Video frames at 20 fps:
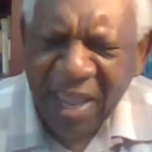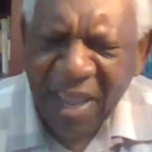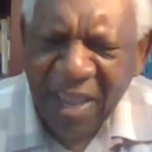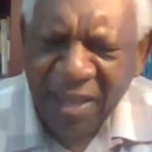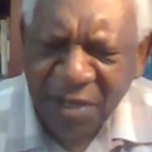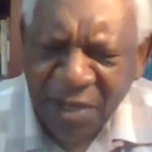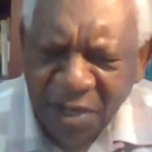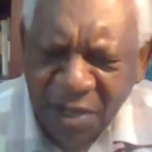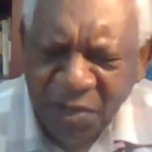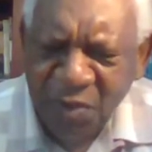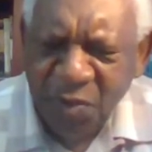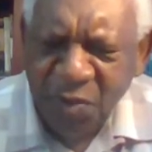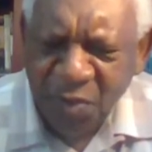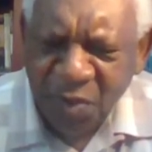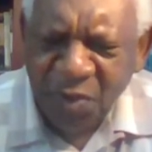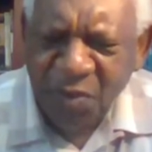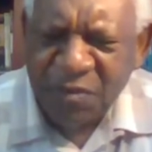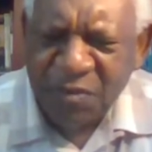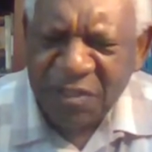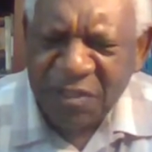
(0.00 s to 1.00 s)
and to do
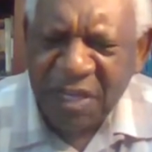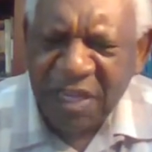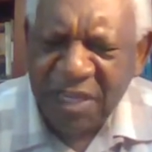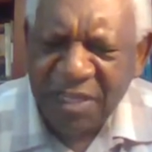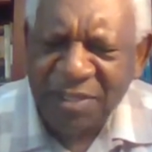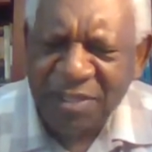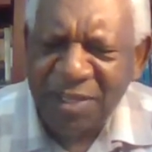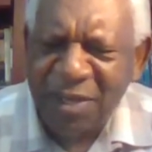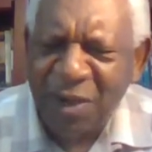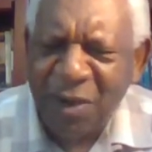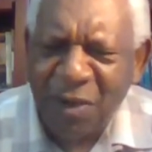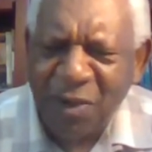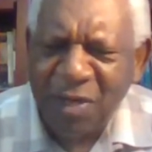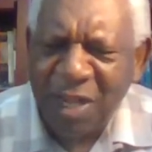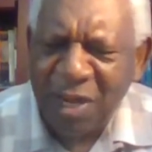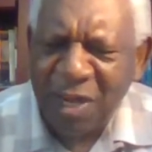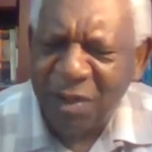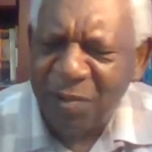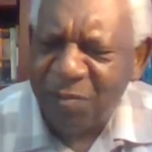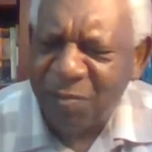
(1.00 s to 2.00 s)
those things, Lord,
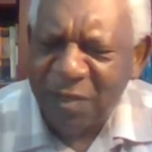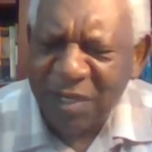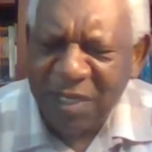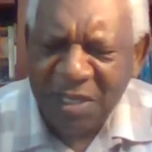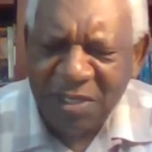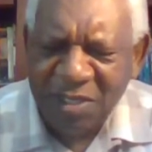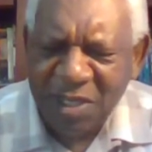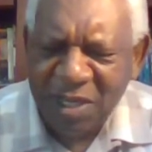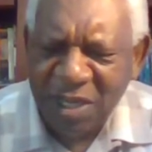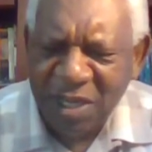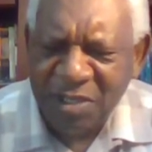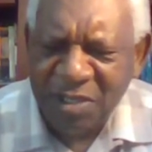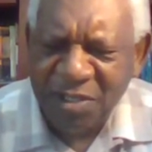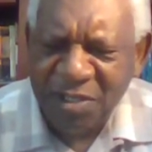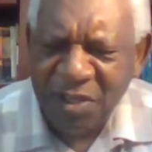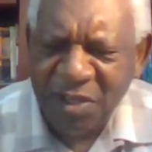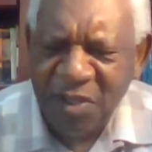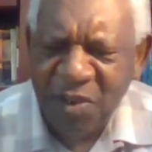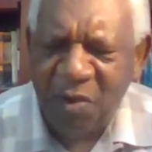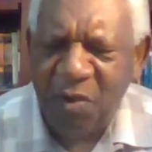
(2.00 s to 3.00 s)
that are pleasing
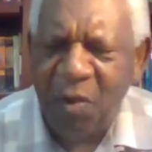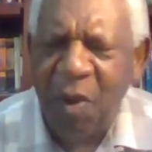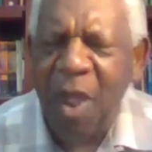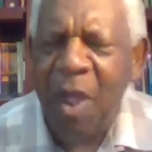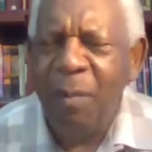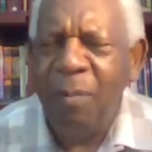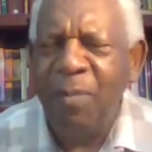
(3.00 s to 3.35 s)
unto you.